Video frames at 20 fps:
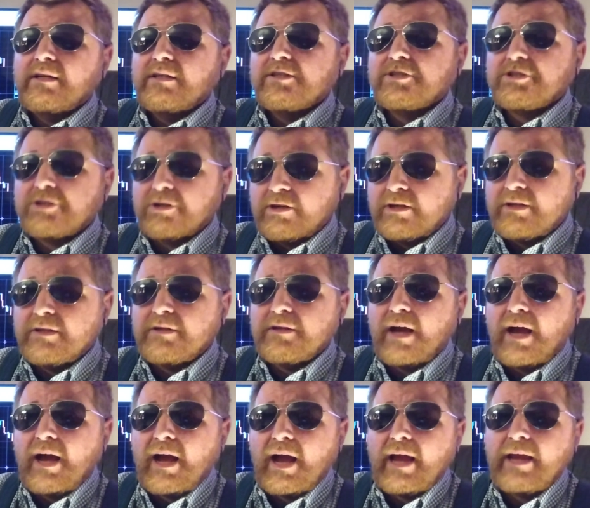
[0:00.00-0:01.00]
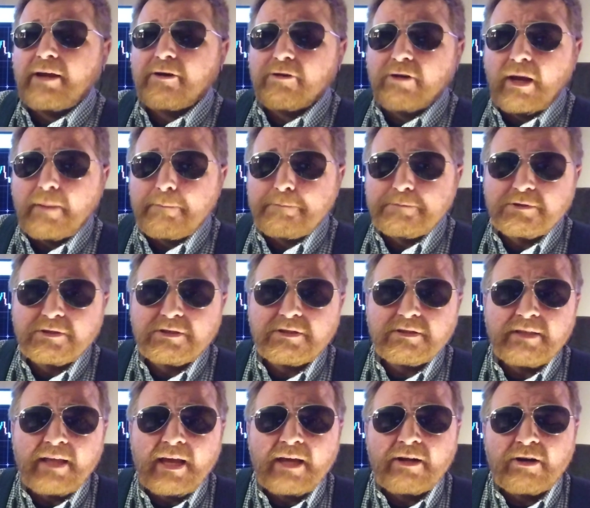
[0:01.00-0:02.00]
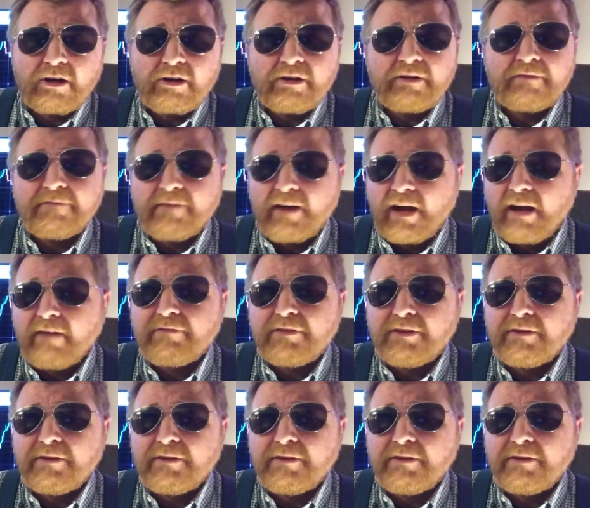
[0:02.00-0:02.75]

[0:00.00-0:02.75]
certain higher ups that are involved